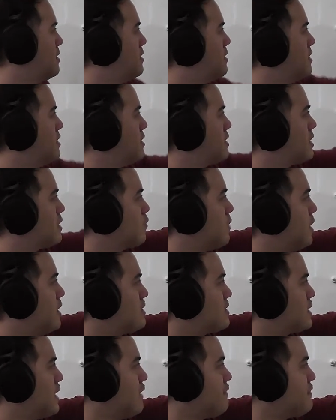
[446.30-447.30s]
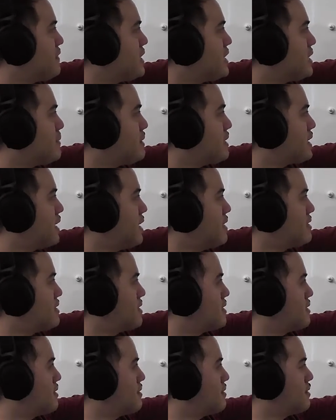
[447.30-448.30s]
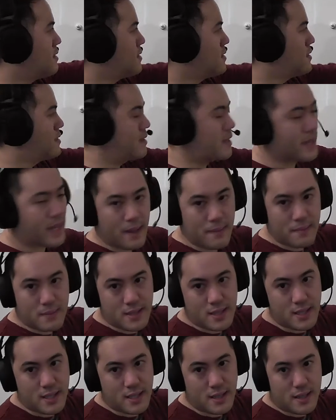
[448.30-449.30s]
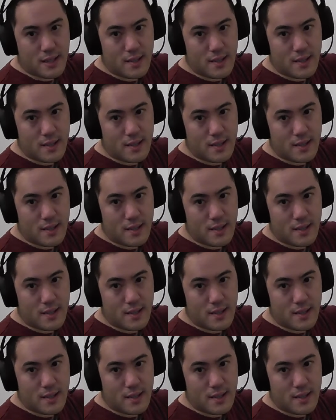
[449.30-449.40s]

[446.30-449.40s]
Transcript: He wants Fe to be constant, like Mg.